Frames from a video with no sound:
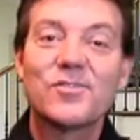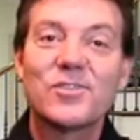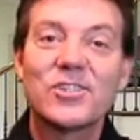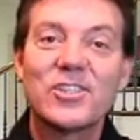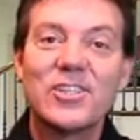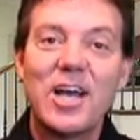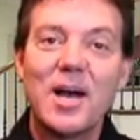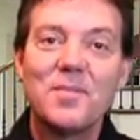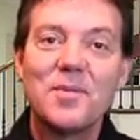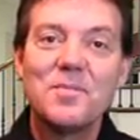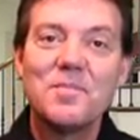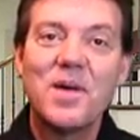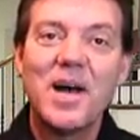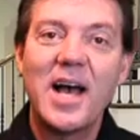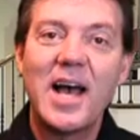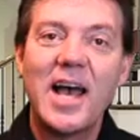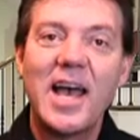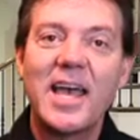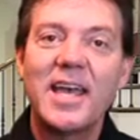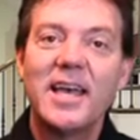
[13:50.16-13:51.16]
for stopping
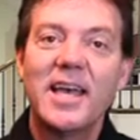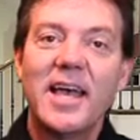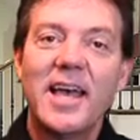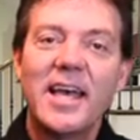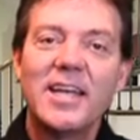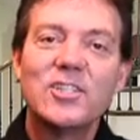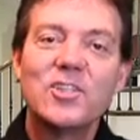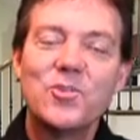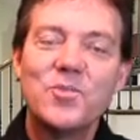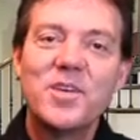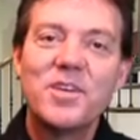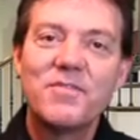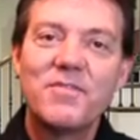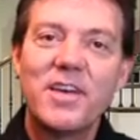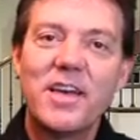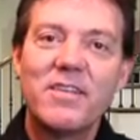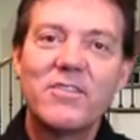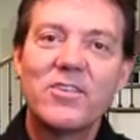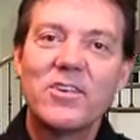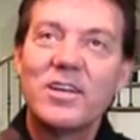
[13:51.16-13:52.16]
by, and do me a
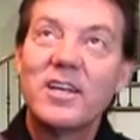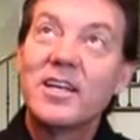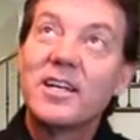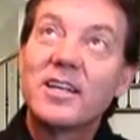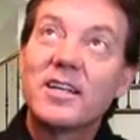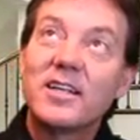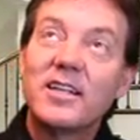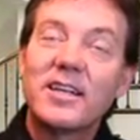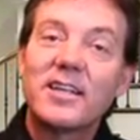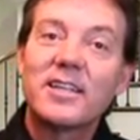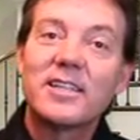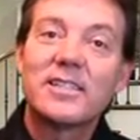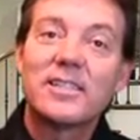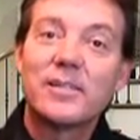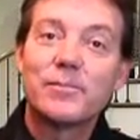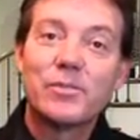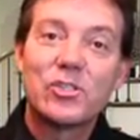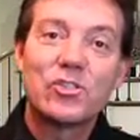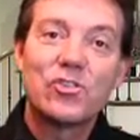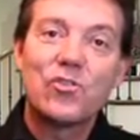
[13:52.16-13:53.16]
favor, click the
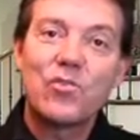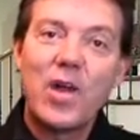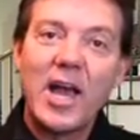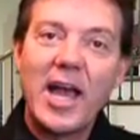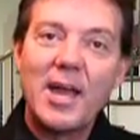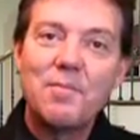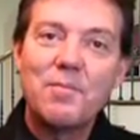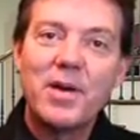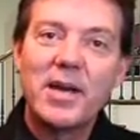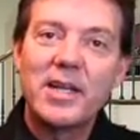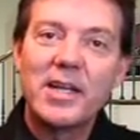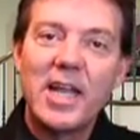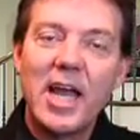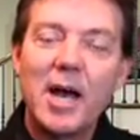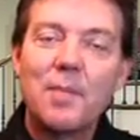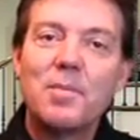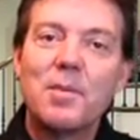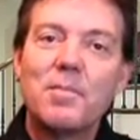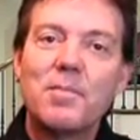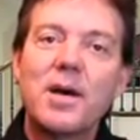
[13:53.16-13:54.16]
subscribe button
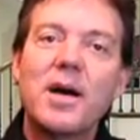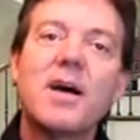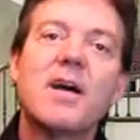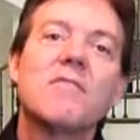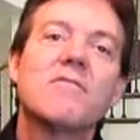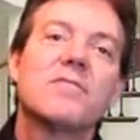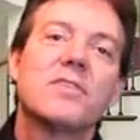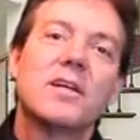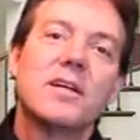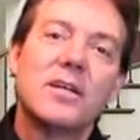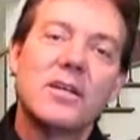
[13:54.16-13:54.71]
up above.